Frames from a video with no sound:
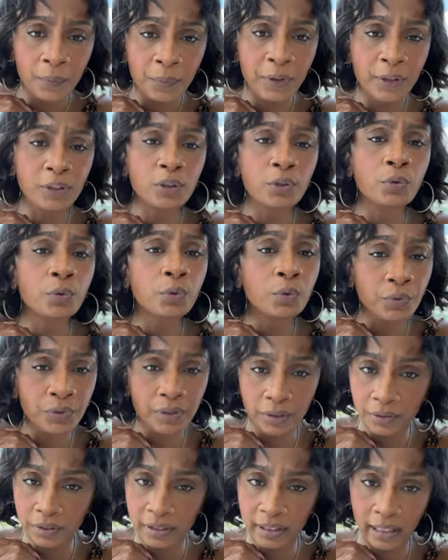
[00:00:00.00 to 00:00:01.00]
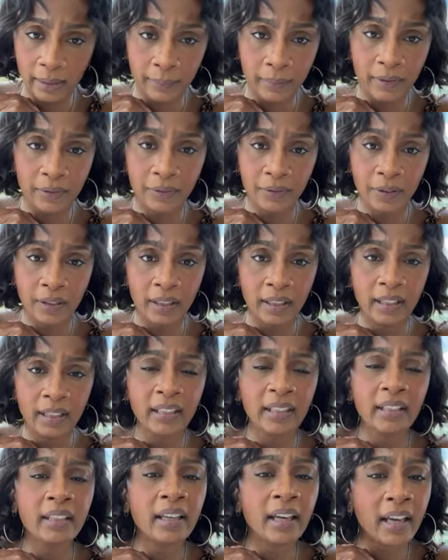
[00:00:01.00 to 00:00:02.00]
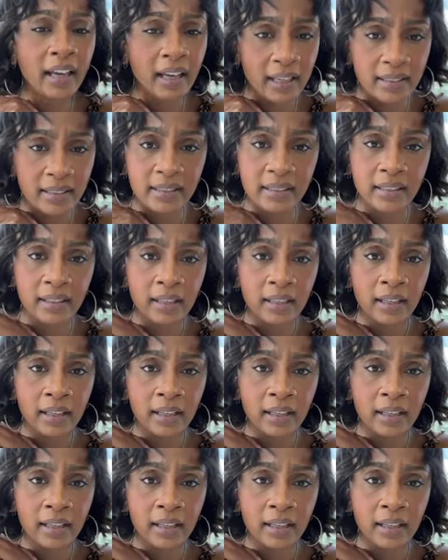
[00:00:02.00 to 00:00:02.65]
The truth has set me free. Yes,